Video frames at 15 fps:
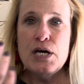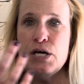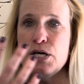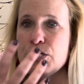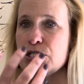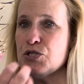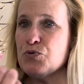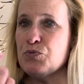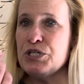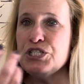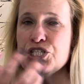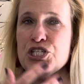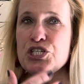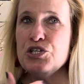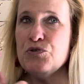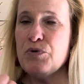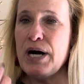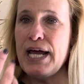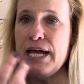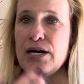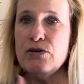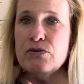swish it
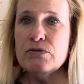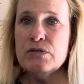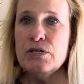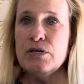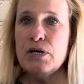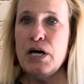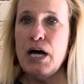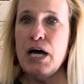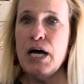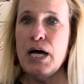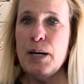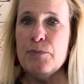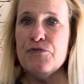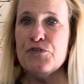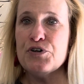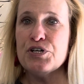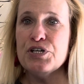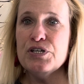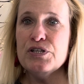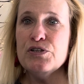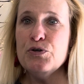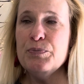around for a good
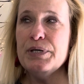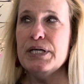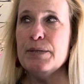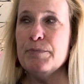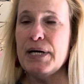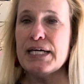little bit.